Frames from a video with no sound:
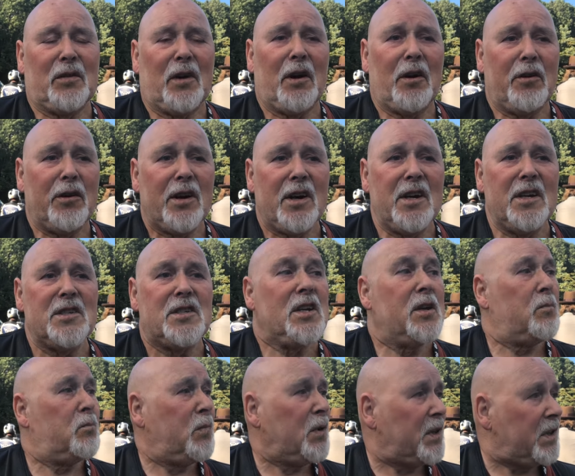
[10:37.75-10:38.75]
very
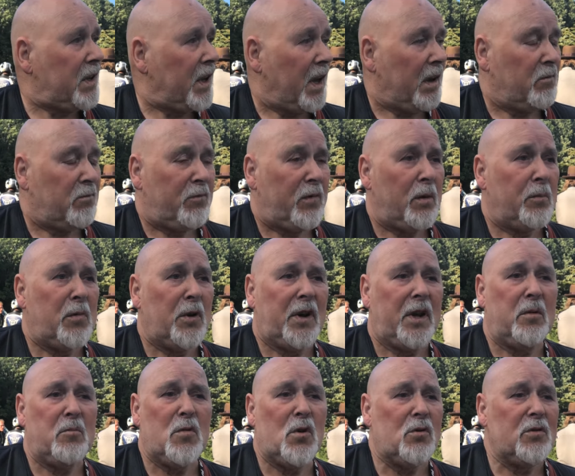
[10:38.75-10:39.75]
easy but
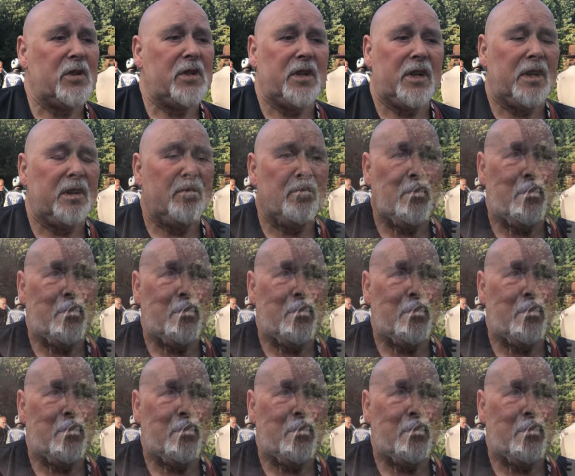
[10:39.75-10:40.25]
everybody hooked in